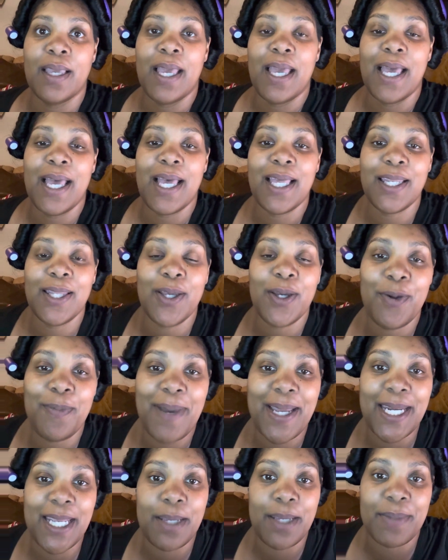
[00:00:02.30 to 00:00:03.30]
Hello,
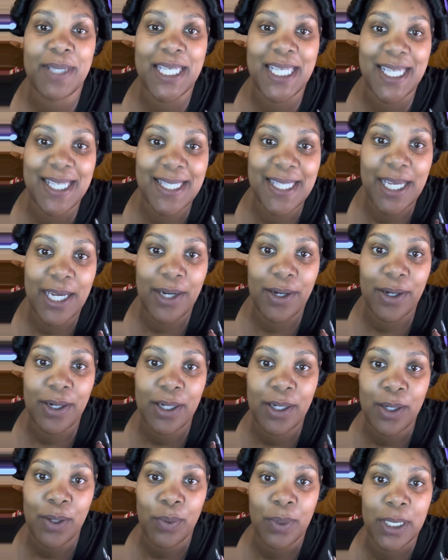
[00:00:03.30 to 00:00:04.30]
my name is
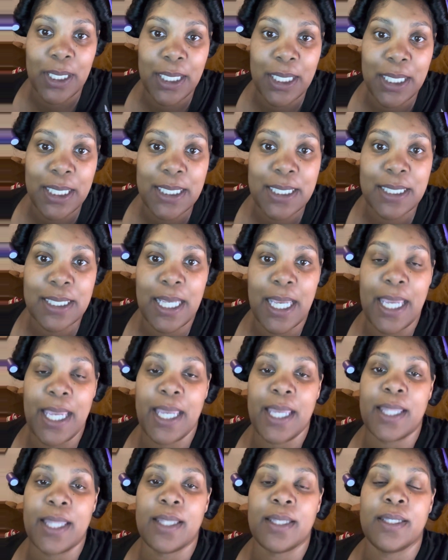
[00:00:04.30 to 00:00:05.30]
Erica Woods,
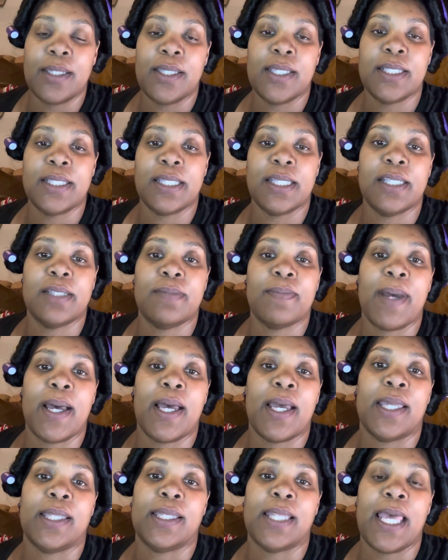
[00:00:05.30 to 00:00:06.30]
and this is
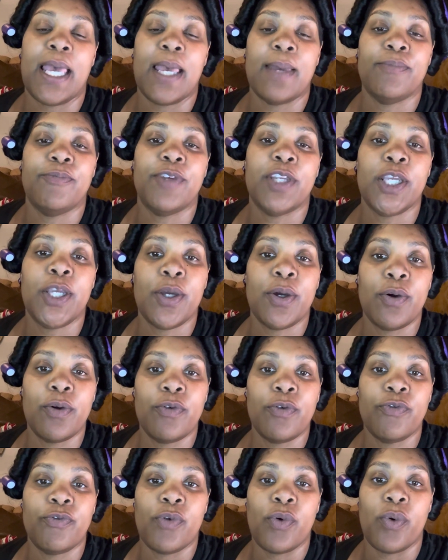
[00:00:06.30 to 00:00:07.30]
my lab video
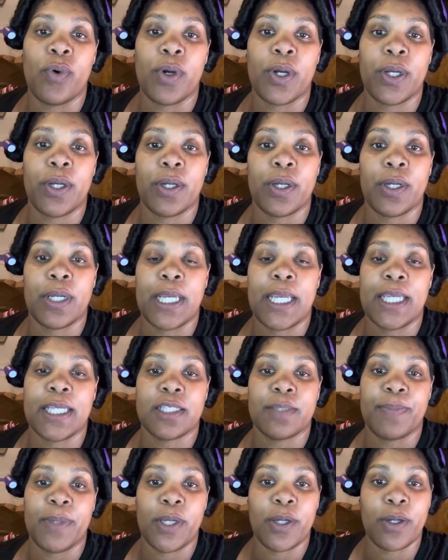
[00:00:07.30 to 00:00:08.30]
for
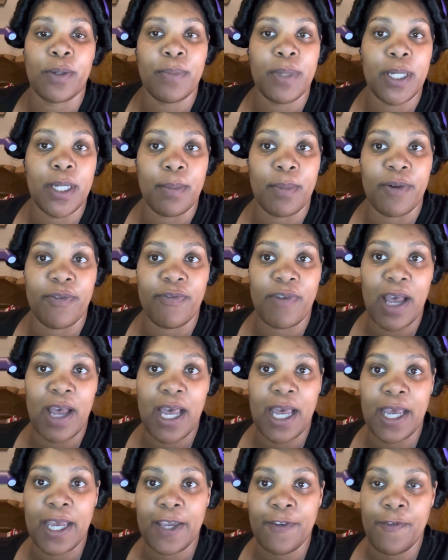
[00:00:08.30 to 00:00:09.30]
experiment number
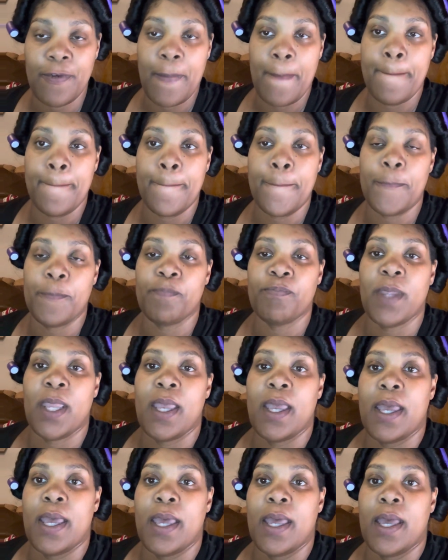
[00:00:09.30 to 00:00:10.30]
5.
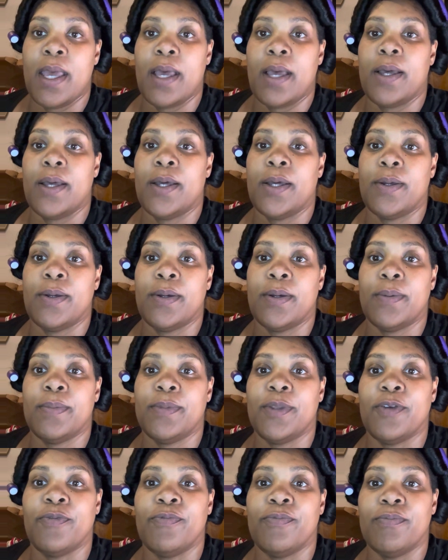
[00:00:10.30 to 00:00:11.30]
I'm
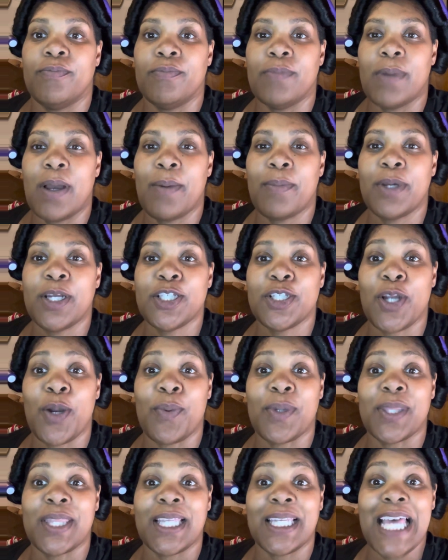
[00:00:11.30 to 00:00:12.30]
going to start
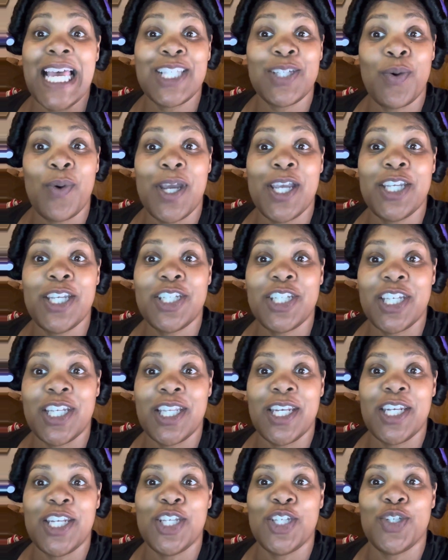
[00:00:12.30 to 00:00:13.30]
with the last
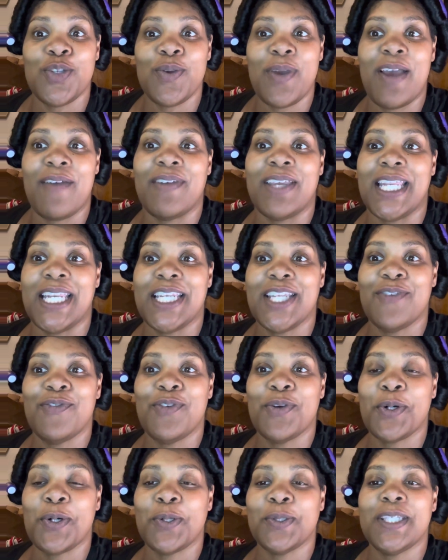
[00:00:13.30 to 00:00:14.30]
question. Did you have any
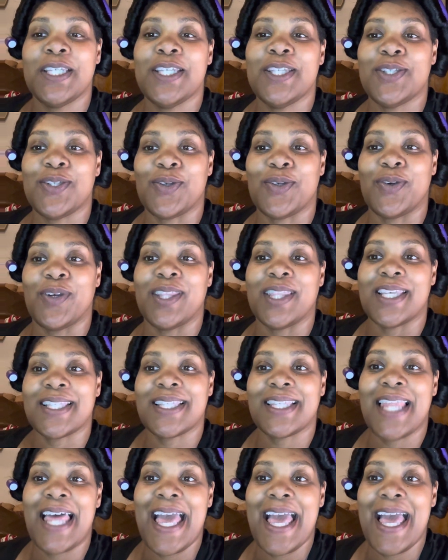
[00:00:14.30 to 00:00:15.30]
difficulties during this
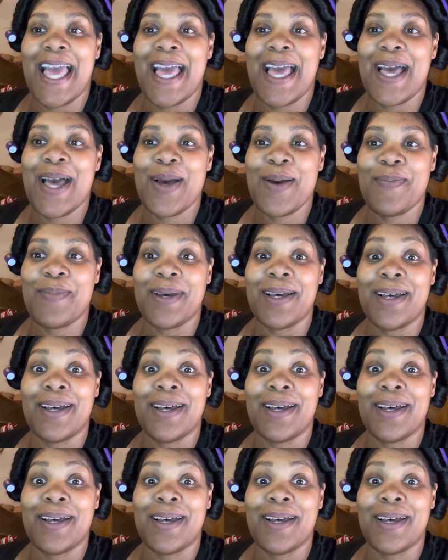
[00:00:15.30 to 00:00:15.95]
lab?